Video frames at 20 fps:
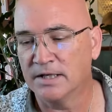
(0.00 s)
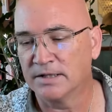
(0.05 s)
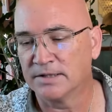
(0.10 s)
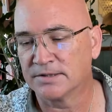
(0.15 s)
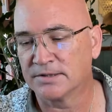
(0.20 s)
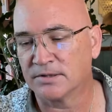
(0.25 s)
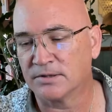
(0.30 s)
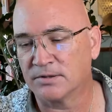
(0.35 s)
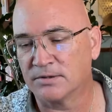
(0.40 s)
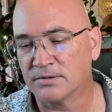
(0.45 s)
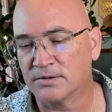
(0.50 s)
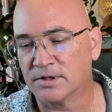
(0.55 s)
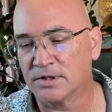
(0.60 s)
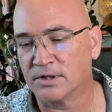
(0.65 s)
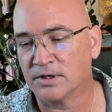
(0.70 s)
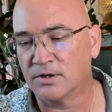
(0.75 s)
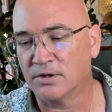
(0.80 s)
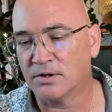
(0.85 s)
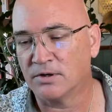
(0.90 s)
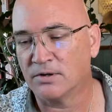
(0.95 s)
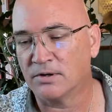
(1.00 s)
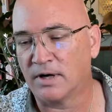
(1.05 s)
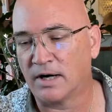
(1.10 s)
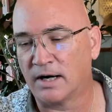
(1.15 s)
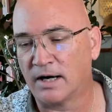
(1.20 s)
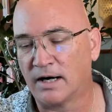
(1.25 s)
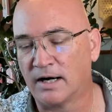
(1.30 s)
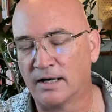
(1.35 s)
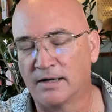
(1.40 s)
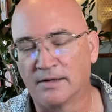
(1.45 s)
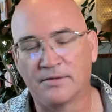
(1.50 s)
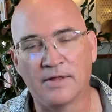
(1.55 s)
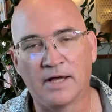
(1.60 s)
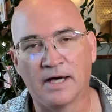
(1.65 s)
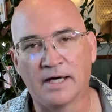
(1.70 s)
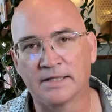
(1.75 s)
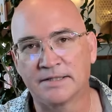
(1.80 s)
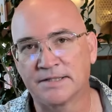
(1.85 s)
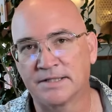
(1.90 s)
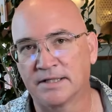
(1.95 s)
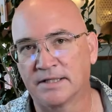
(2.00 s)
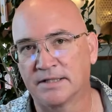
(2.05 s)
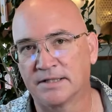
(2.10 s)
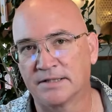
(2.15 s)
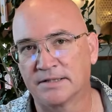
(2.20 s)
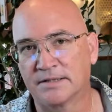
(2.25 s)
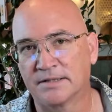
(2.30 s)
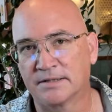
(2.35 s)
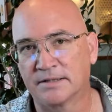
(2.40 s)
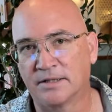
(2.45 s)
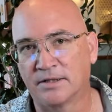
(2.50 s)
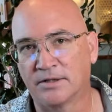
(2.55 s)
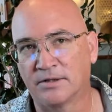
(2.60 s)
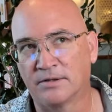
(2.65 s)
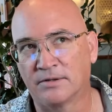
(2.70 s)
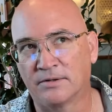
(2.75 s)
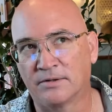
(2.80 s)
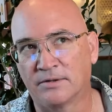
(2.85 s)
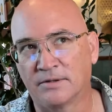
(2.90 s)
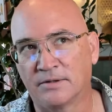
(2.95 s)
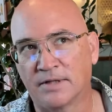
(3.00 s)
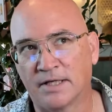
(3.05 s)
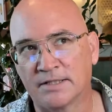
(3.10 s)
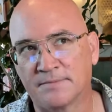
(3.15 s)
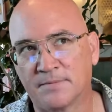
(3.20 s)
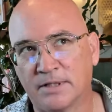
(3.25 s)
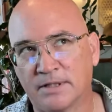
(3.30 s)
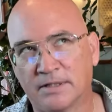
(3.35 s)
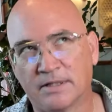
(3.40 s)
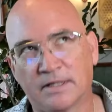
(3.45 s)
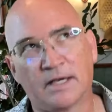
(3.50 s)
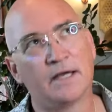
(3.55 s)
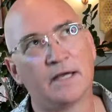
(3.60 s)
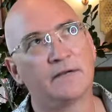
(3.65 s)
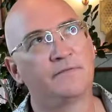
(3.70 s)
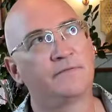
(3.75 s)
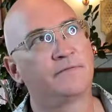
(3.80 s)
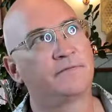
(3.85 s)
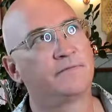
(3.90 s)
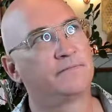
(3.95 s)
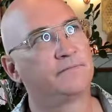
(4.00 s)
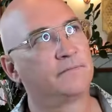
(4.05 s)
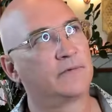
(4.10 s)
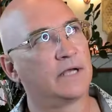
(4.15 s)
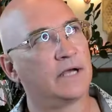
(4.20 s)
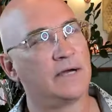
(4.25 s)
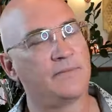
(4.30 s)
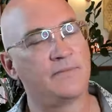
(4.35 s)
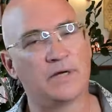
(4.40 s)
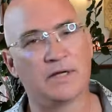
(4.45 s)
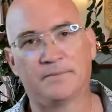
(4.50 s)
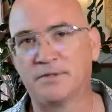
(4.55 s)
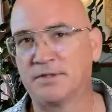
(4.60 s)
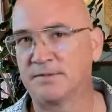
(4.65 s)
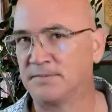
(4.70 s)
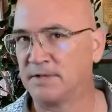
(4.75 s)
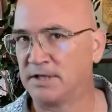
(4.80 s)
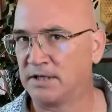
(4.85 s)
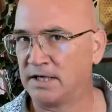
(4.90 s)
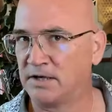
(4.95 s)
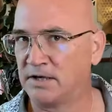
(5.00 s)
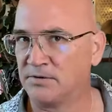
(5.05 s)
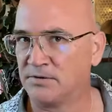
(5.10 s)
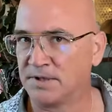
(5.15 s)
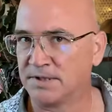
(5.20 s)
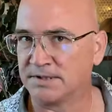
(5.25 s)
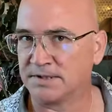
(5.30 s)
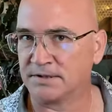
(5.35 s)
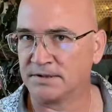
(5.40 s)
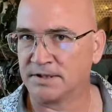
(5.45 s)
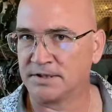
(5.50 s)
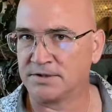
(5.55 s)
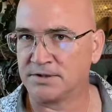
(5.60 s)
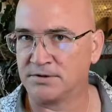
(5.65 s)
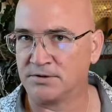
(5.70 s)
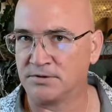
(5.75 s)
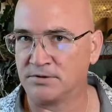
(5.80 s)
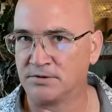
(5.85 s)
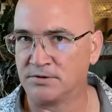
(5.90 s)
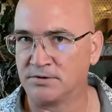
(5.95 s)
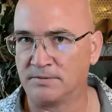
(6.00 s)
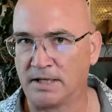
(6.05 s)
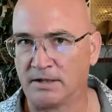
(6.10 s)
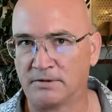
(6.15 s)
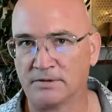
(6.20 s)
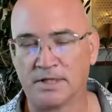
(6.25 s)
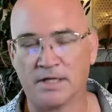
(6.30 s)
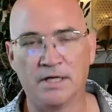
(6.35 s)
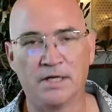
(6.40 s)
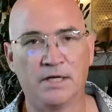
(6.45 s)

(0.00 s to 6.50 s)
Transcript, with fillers: So, you know, that's it is, you know, that's been kind of coming up to me here recently too about,